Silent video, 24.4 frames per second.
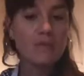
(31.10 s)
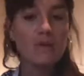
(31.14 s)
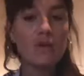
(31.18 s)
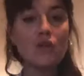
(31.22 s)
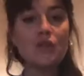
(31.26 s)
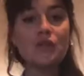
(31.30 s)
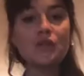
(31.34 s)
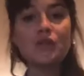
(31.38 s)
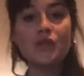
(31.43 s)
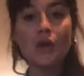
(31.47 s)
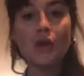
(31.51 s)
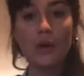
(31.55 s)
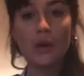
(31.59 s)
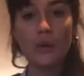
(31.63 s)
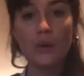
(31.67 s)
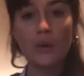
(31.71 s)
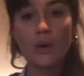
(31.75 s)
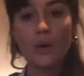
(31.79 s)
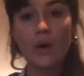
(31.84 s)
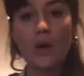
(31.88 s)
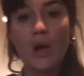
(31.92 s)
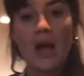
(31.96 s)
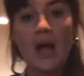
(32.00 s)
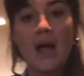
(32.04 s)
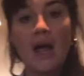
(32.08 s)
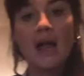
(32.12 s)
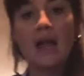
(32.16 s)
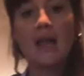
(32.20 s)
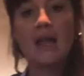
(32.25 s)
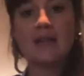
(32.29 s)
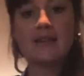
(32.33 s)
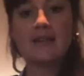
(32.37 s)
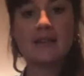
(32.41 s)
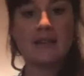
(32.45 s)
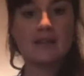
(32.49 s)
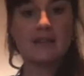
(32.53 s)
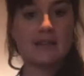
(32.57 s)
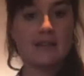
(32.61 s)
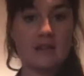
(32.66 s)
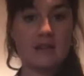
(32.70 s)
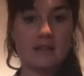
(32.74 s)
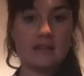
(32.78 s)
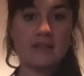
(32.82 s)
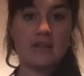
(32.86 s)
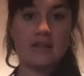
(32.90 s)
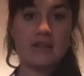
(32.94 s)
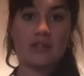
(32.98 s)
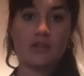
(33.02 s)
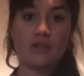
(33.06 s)
So let's get
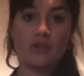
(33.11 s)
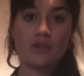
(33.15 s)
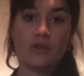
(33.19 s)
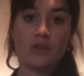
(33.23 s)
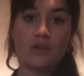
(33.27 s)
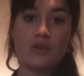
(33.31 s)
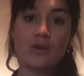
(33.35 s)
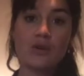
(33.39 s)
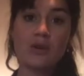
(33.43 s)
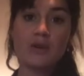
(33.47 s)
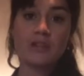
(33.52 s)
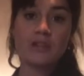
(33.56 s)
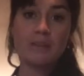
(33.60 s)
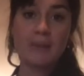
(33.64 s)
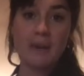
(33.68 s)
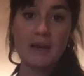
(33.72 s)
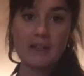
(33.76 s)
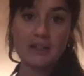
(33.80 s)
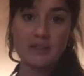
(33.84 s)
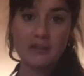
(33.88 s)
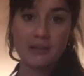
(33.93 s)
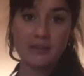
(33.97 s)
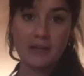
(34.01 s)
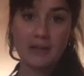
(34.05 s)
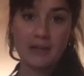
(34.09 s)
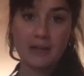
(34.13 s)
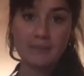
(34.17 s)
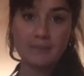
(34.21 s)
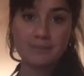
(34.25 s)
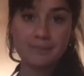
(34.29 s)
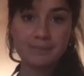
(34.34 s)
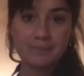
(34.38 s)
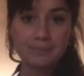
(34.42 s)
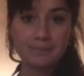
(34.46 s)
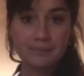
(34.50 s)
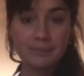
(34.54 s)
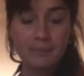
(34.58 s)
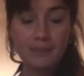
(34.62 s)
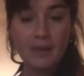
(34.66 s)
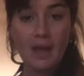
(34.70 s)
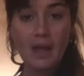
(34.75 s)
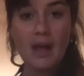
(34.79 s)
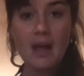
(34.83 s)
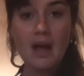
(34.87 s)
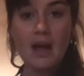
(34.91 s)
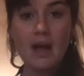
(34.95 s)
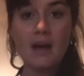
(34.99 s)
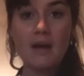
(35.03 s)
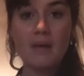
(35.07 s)
started. Shortcrust pastry.
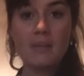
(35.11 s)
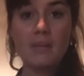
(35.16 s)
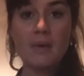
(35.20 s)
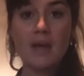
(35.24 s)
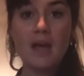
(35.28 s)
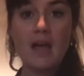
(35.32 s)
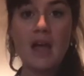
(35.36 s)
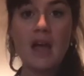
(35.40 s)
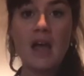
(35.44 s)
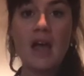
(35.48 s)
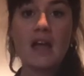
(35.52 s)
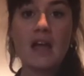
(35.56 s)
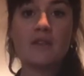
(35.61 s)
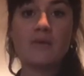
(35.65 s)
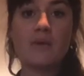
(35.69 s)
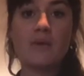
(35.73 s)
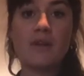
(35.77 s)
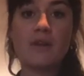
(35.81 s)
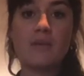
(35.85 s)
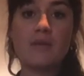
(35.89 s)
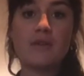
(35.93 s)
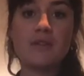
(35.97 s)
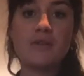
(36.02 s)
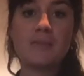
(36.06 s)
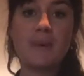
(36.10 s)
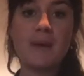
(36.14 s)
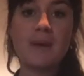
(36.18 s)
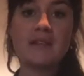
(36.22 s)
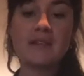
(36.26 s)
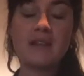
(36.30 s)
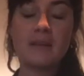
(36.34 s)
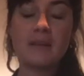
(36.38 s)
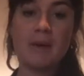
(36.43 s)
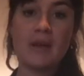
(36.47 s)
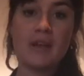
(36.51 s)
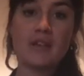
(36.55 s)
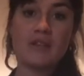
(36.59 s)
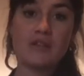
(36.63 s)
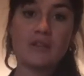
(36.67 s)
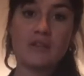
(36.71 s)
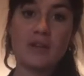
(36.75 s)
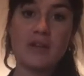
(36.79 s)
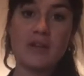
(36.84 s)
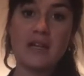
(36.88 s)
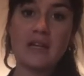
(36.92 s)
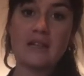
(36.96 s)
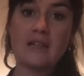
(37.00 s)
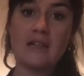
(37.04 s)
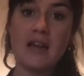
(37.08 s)
It's one of the most basic
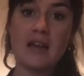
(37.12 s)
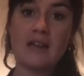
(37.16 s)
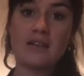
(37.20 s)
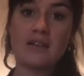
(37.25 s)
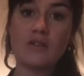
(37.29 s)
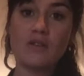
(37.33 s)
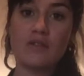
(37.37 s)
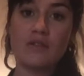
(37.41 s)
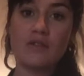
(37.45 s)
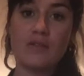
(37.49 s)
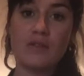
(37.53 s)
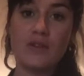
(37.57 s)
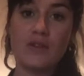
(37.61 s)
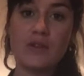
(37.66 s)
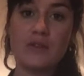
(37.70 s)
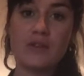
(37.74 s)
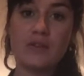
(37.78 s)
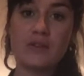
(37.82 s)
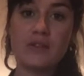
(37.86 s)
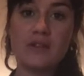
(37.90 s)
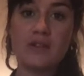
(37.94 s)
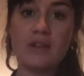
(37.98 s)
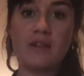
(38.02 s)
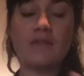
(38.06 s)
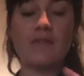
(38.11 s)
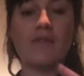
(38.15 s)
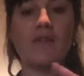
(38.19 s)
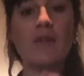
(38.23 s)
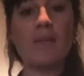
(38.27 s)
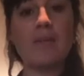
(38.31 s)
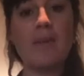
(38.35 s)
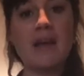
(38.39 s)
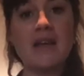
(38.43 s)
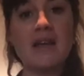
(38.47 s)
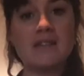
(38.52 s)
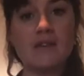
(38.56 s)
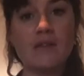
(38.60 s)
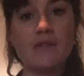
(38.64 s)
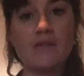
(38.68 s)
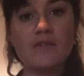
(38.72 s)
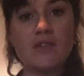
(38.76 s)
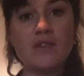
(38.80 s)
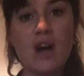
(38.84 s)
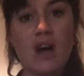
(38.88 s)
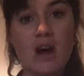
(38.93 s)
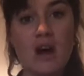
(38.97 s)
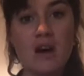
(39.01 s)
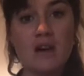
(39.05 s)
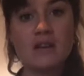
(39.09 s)
pastries, and it's often used for the base of
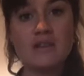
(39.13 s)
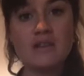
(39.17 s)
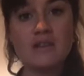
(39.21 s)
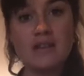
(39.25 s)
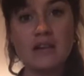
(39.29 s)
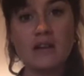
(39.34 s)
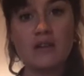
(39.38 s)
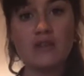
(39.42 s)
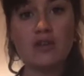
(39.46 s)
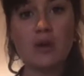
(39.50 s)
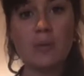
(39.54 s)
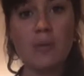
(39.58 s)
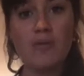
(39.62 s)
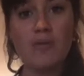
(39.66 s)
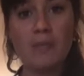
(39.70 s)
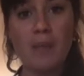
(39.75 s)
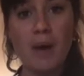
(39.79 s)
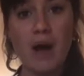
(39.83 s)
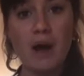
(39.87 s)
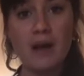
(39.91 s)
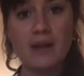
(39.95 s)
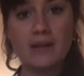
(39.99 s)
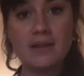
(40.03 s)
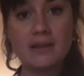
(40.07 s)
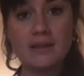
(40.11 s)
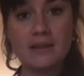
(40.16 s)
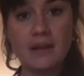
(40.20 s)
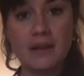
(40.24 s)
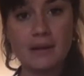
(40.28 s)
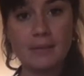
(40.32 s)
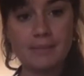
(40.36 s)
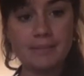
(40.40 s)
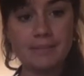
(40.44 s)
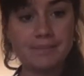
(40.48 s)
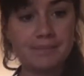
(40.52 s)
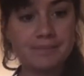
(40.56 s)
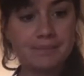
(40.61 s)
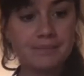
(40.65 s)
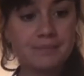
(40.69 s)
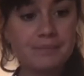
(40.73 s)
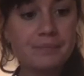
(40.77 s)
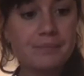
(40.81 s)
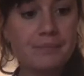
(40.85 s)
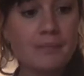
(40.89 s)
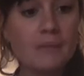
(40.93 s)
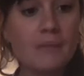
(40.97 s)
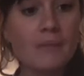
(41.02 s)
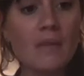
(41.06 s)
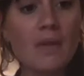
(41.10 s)
tarts and on top of pies.
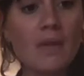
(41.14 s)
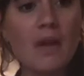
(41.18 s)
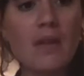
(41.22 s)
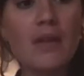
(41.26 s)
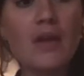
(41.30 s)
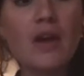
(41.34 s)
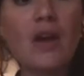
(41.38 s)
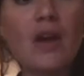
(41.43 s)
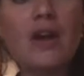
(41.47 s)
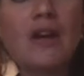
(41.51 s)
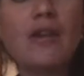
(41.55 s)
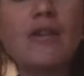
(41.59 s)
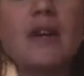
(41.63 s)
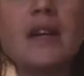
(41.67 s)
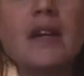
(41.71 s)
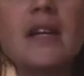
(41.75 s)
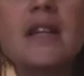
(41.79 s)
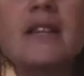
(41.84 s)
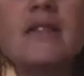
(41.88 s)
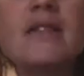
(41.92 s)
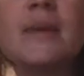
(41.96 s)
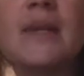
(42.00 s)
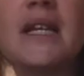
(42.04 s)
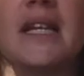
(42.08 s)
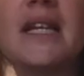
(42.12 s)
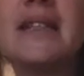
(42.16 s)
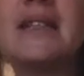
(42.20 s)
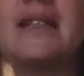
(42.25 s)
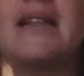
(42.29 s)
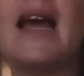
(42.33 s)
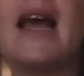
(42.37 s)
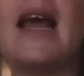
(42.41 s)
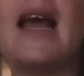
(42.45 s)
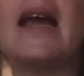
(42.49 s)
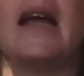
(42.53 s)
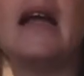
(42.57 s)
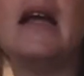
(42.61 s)
The ingredients we need today